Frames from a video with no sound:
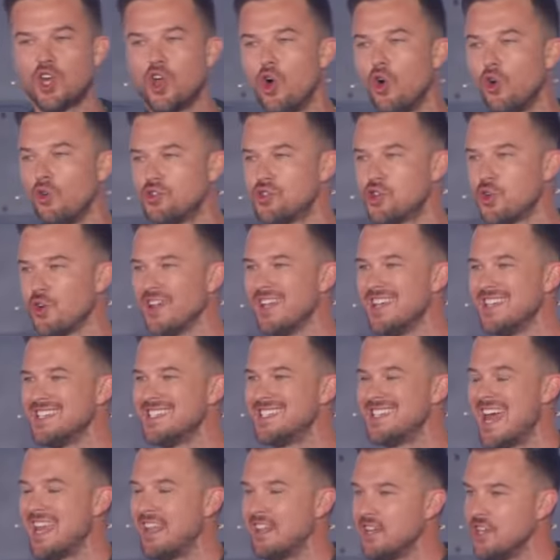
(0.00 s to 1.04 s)
culture is
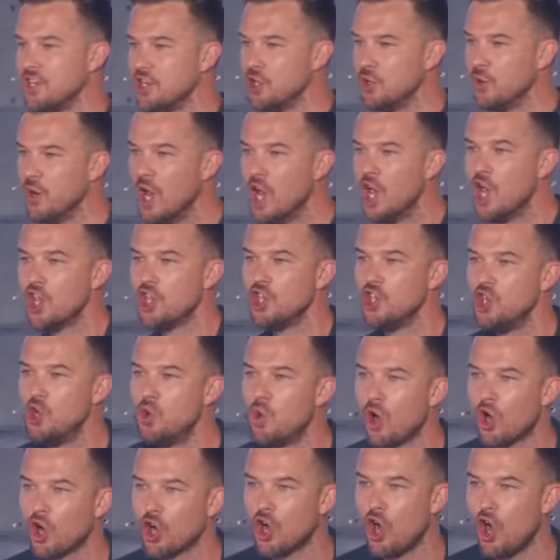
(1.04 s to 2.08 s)
telling you.
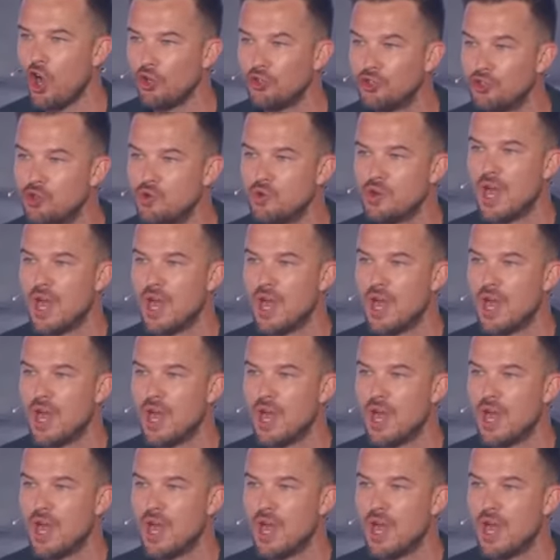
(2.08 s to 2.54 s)
You are called to